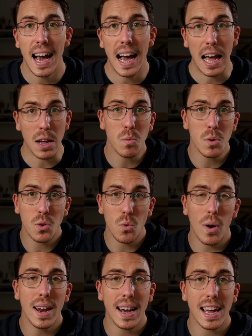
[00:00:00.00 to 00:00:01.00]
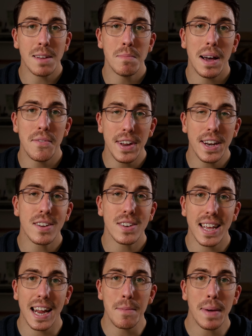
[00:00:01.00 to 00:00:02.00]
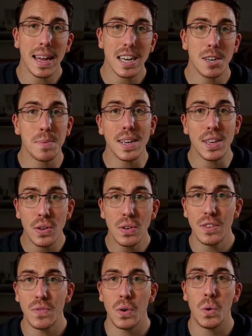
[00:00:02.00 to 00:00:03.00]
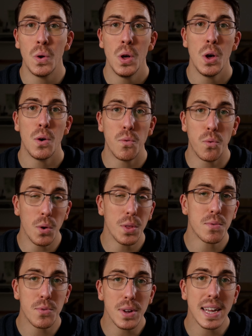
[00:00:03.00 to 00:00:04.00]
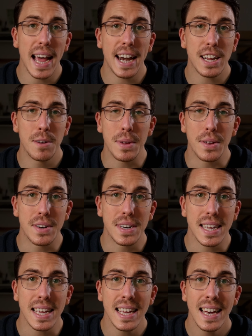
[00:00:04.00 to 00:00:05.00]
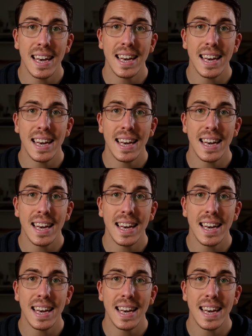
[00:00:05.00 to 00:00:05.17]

I would quite like my videos that I make to be useful for the FreeCAD community